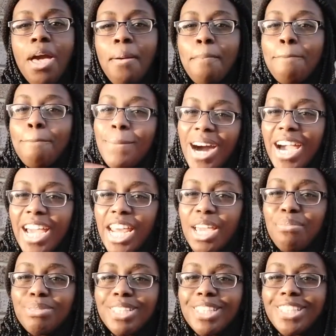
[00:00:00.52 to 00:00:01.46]
My
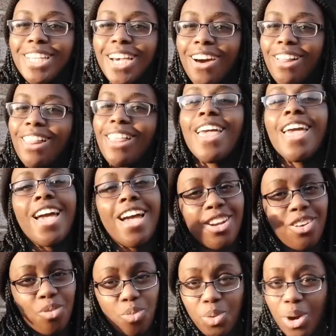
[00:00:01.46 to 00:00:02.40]
name is Adele,
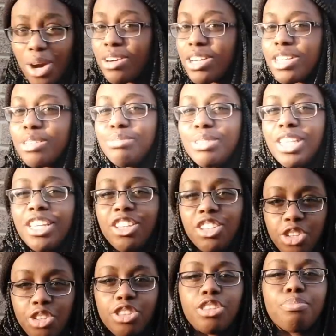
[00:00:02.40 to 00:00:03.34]
and welcome to
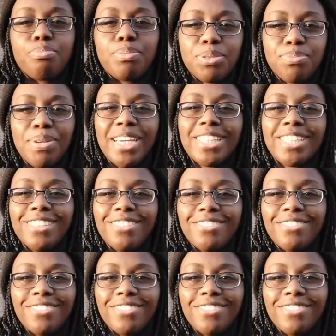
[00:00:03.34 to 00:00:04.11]
Youth Perspective.